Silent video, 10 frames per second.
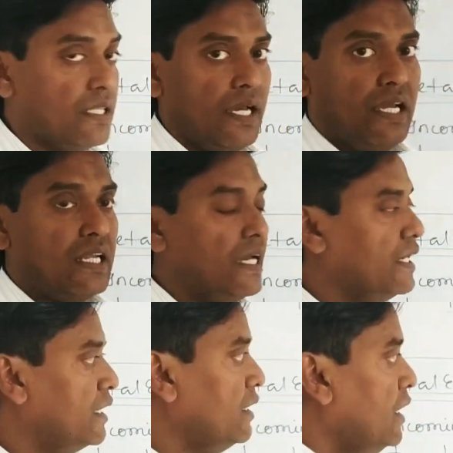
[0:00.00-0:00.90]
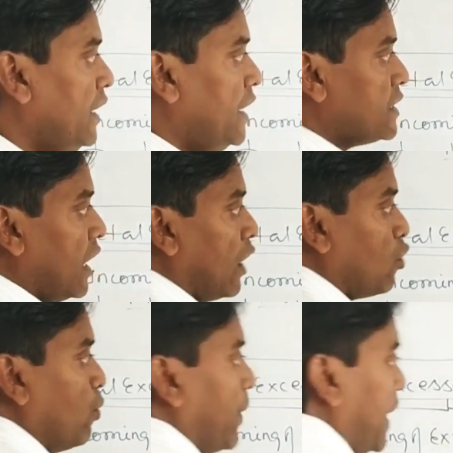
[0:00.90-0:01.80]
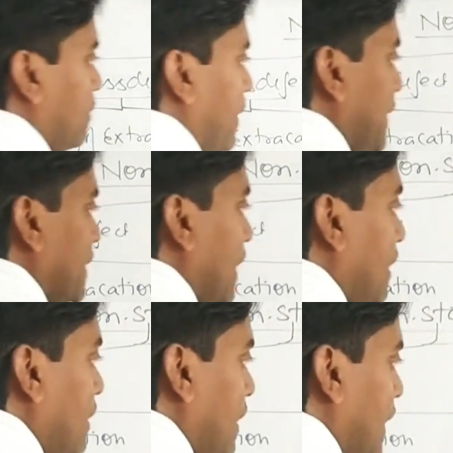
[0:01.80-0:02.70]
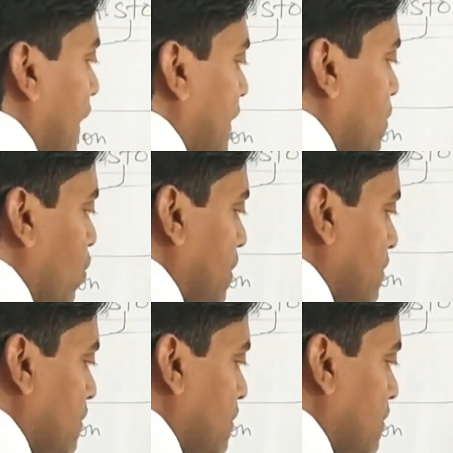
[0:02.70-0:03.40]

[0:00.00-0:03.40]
anion is occupied by the electrons.